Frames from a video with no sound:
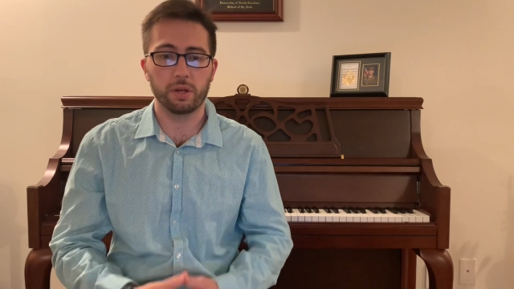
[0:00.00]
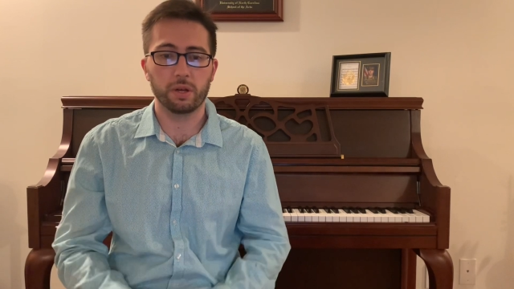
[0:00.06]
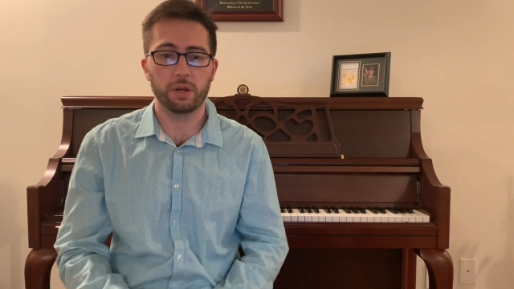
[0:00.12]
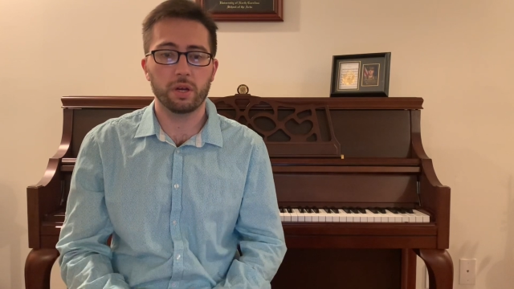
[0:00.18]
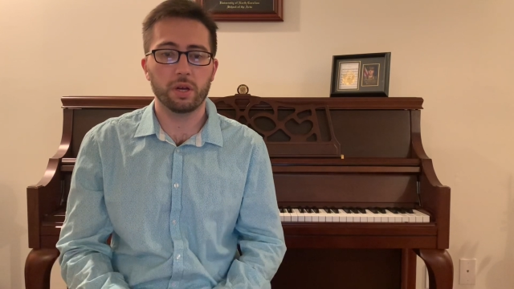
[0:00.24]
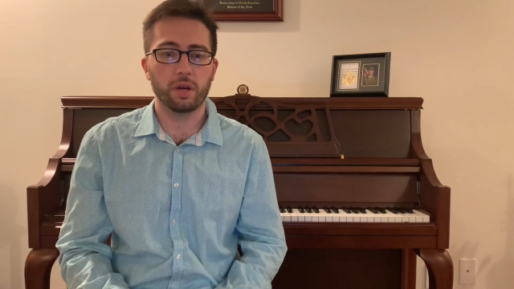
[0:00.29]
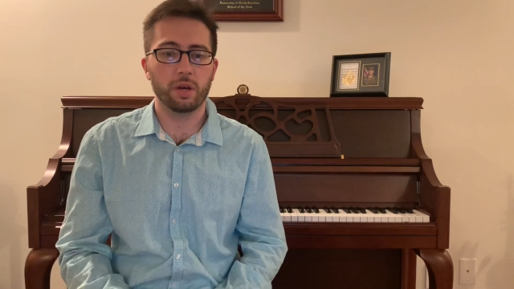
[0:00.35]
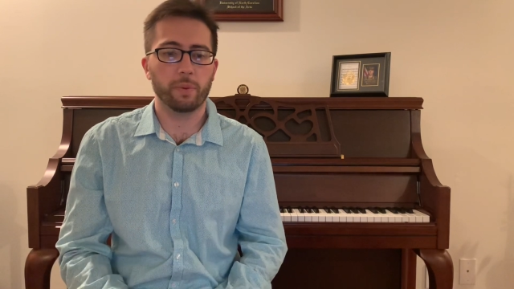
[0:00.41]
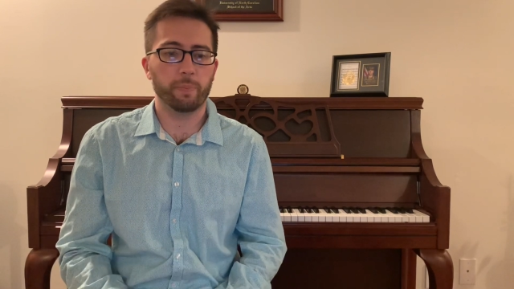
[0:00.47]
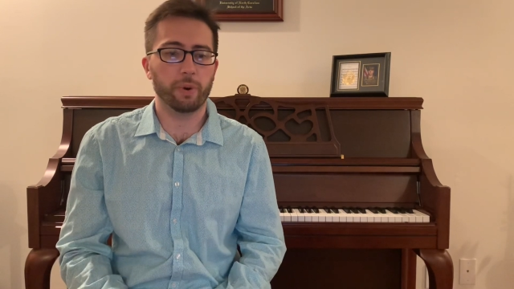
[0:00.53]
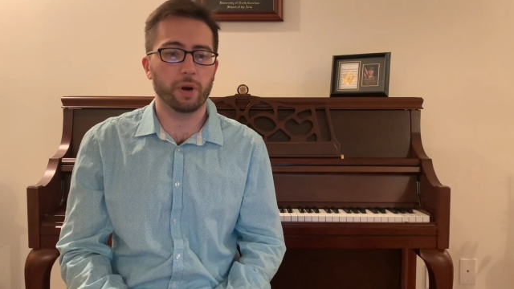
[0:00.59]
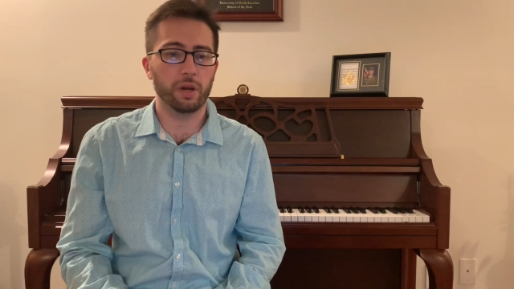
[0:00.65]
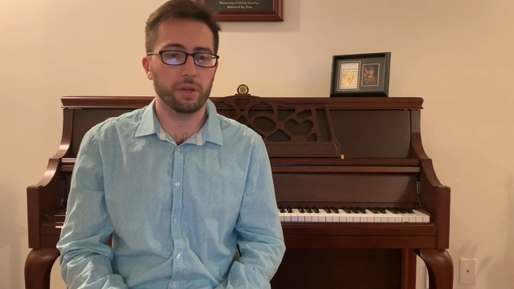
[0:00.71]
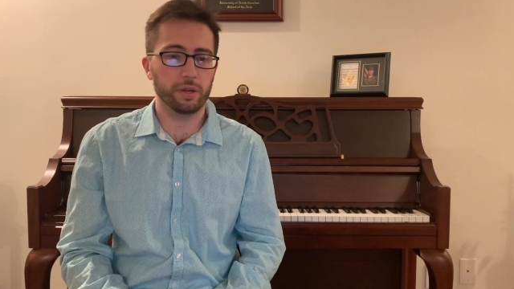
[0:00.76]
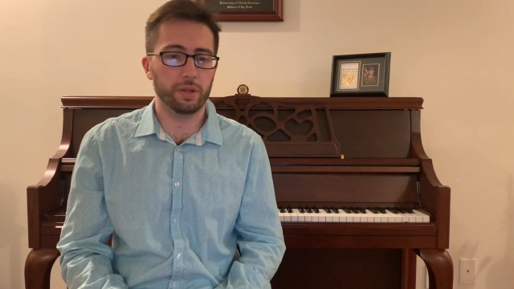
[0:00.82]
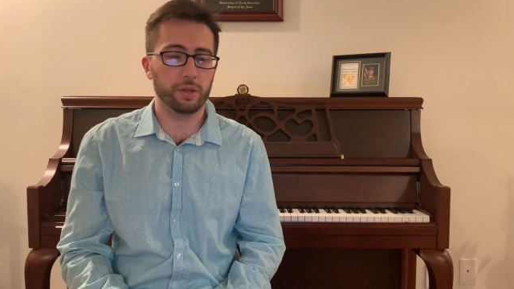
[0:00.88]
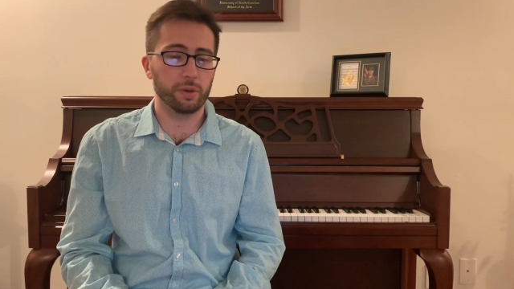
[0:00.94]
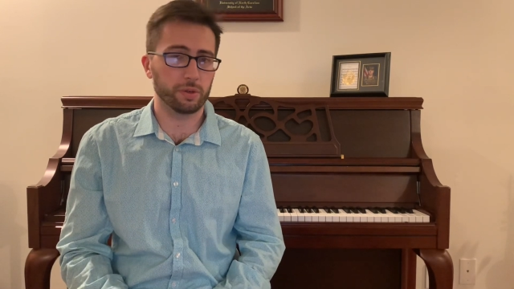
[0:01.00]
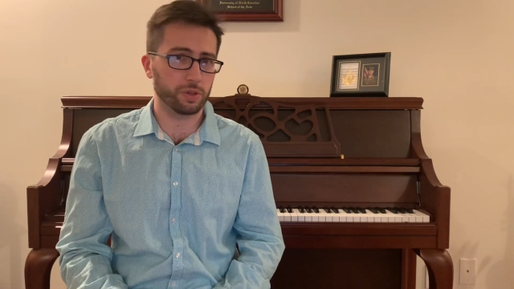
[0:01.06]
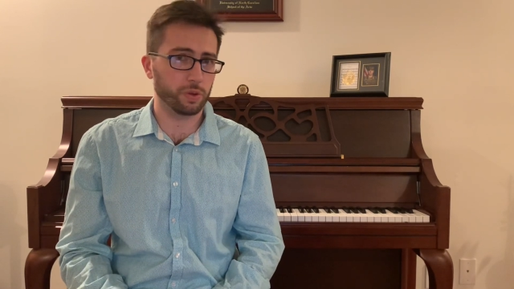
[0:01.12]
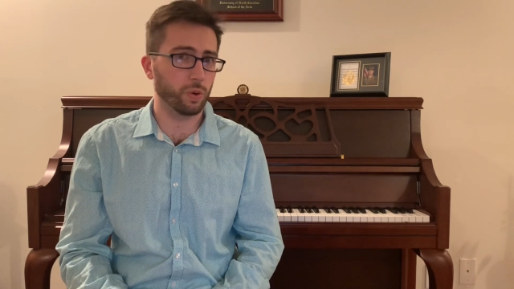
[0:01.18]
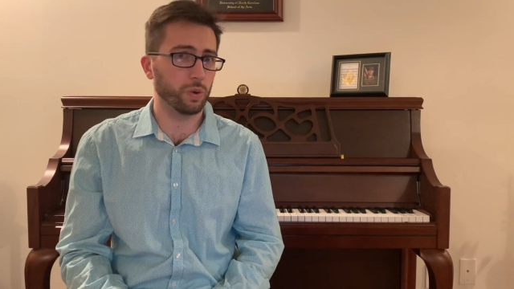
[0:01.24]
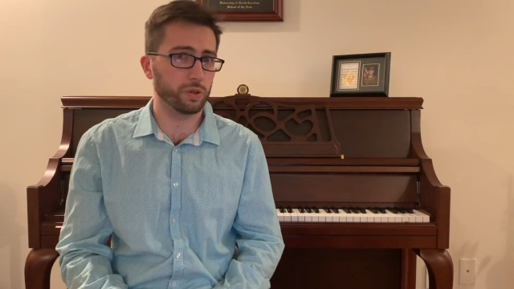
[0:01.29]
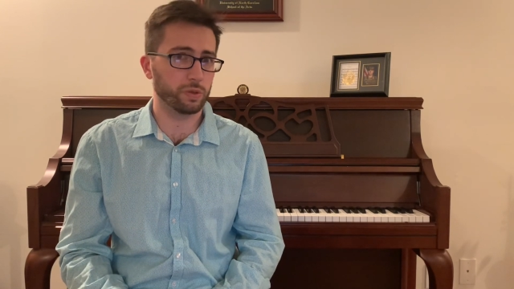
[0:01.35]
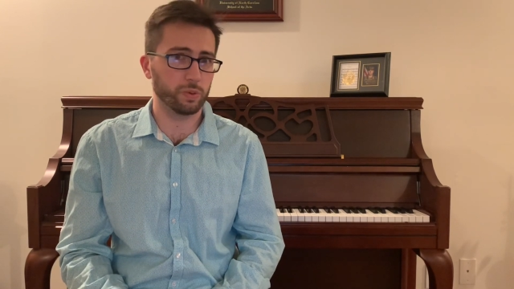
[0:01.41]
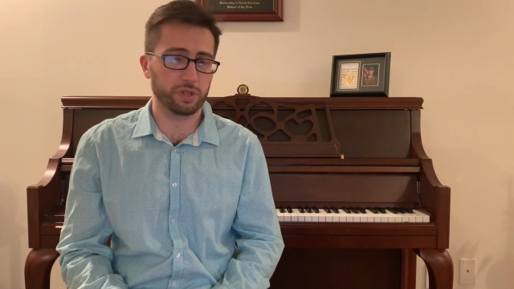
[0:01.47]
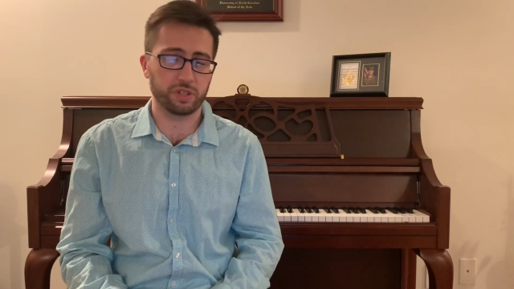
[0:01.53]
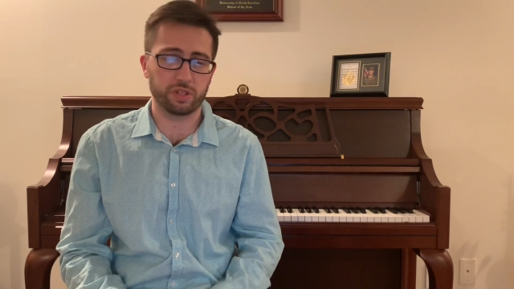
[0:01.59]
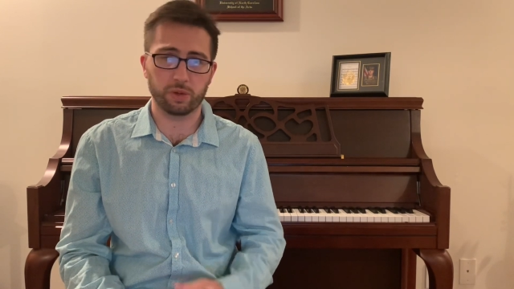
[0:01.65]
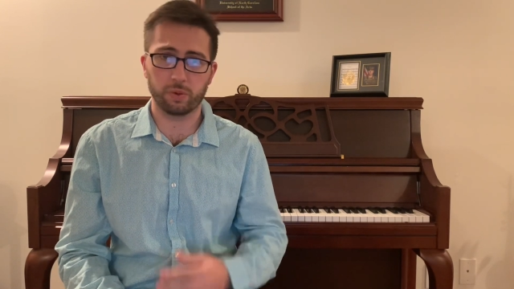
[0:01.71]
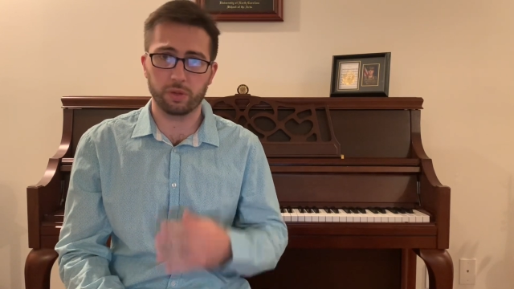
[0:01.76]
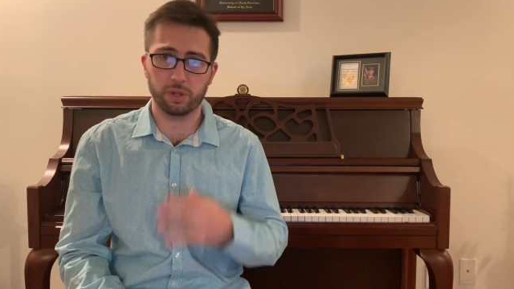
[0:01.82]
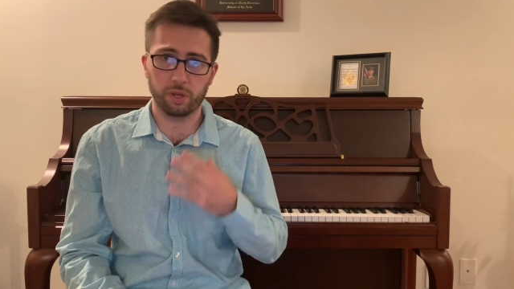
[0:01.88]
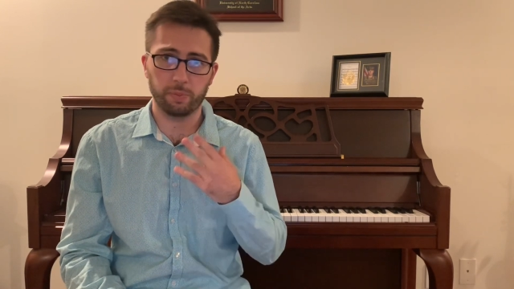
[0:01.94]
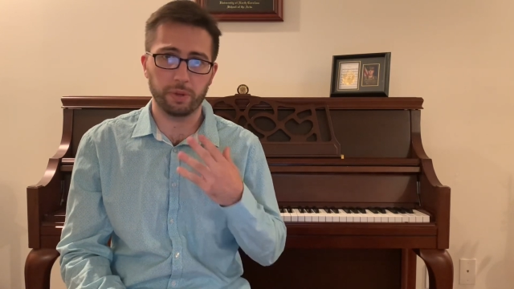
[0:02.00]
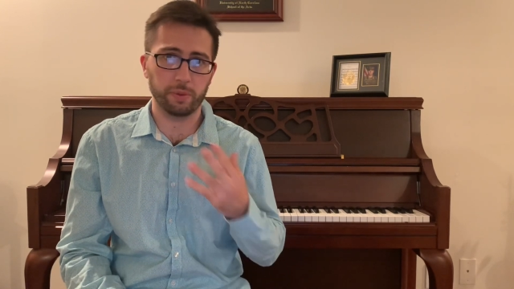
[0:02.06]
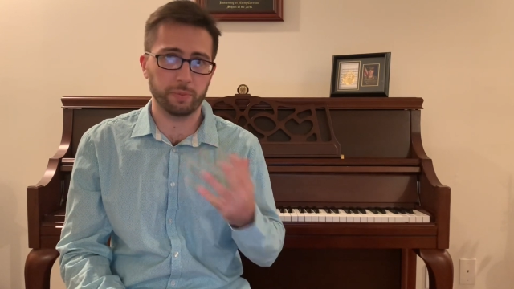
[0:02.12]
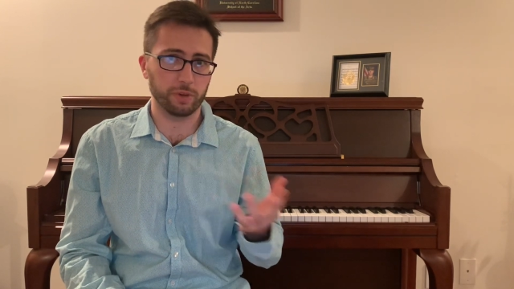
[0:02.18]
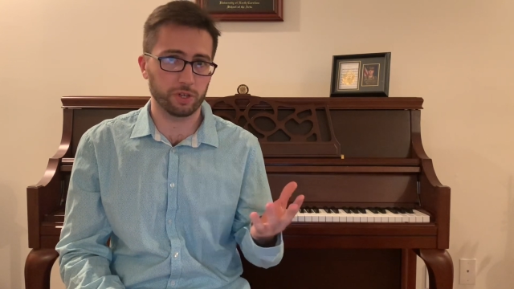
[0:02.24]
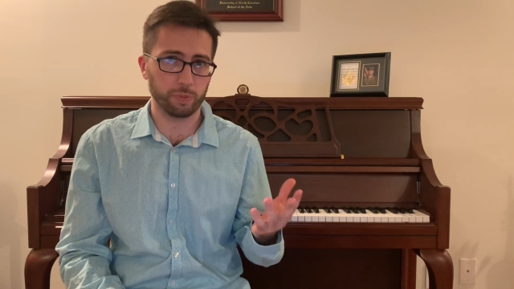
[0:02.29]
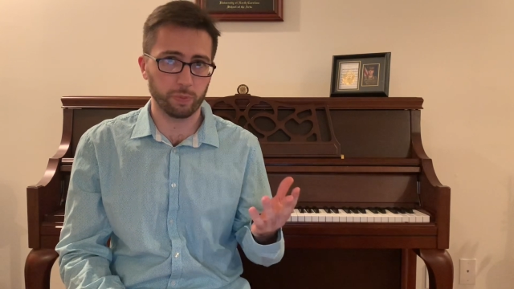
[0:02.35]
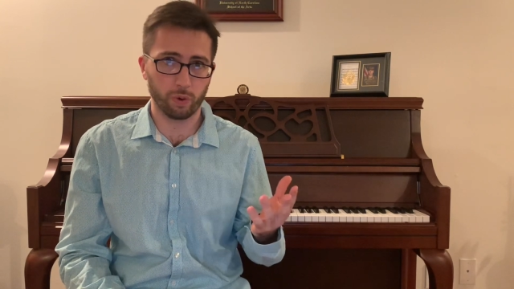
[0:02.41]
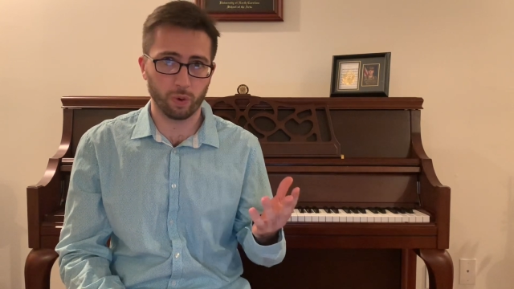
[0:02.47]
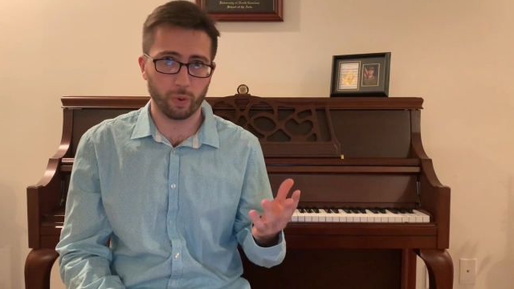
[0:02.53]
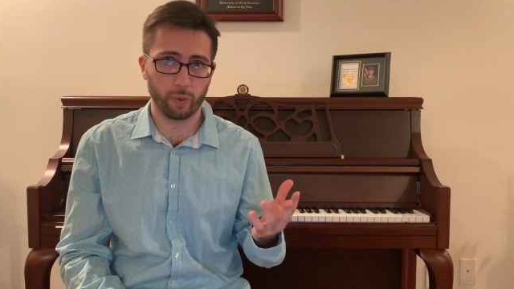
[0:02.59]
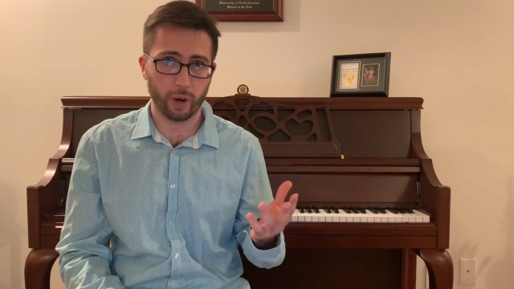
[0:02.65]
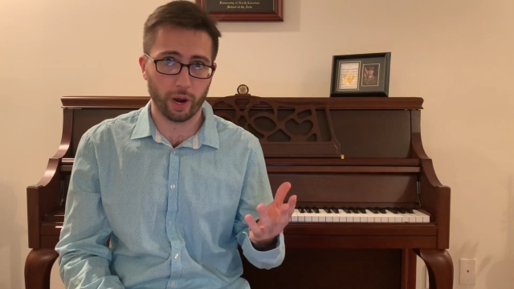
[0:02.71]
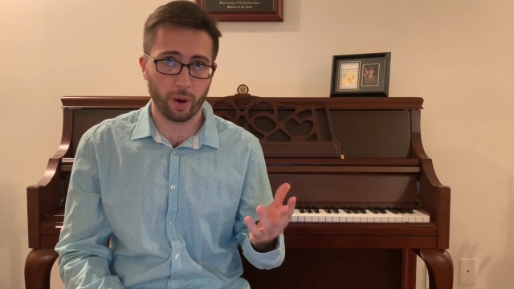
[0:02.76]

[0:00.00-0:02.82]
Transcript: But those chords would certainly be much more rare.